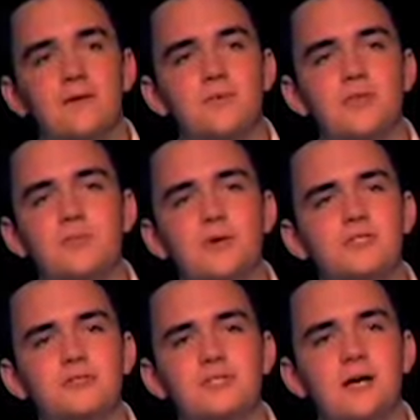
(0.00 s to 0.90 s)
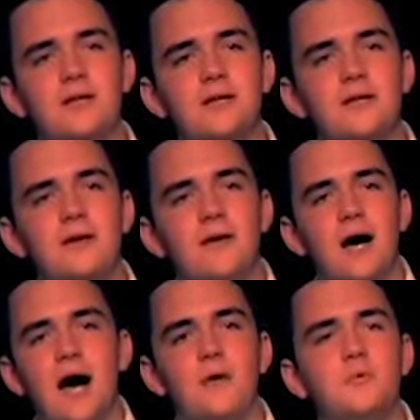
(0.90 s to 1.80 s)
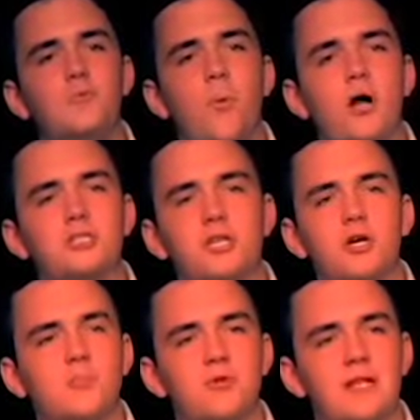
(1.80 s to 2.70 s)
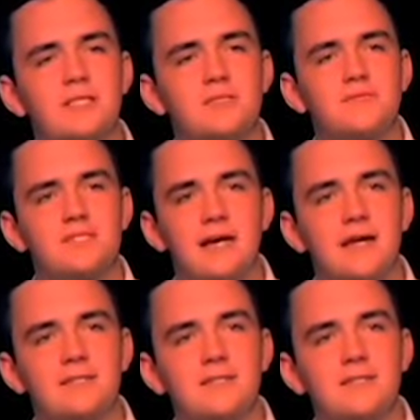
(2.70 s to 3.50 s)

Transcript: When the measure's done, I would watch her place of stand.